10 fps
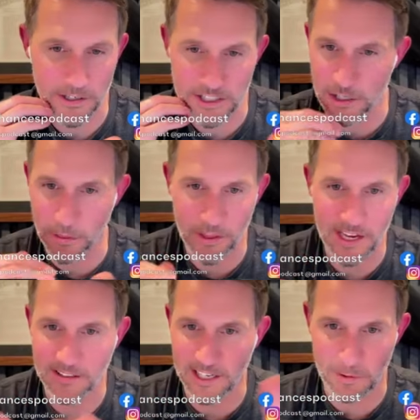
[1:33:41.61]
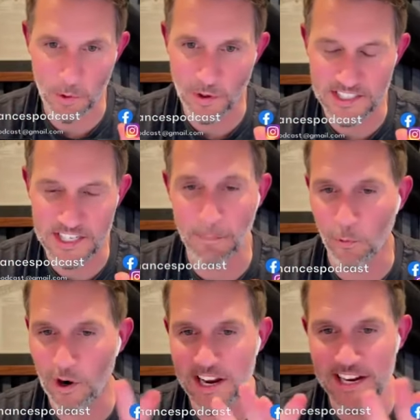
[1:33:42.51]
It's a good thing. Like we went
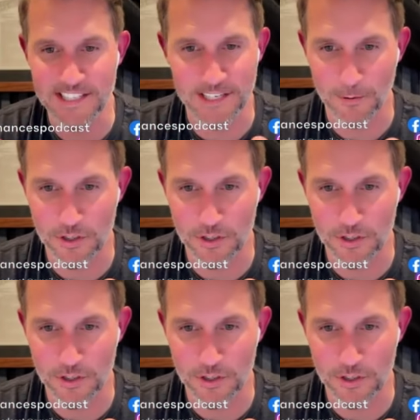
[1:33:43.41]
separate ways.